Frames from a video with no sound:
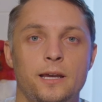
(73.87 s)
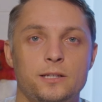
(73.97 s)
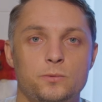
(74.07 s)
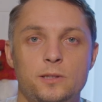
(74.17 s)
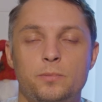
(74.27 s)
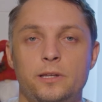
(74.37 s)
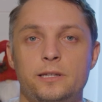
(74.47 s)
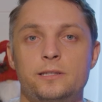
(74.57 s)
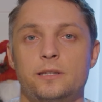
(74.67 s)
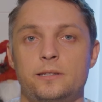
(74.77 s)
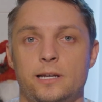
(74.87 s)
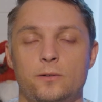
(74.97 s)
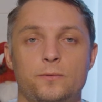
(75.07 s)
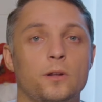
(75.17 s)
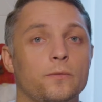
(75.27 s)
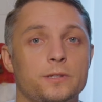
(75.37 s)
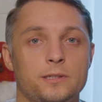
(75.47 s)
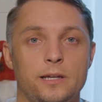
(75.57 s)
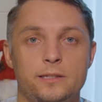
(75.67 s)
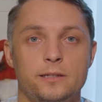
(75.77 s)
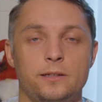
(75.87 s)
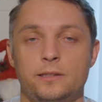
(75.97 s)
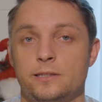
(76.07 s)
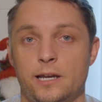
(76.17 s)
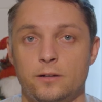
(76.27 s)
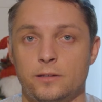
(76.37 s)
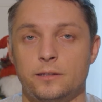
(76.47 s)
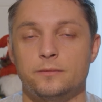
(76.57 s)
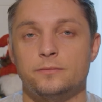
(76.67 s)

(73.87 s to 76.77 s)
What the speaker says: has really played into the downfall of this idea entirely.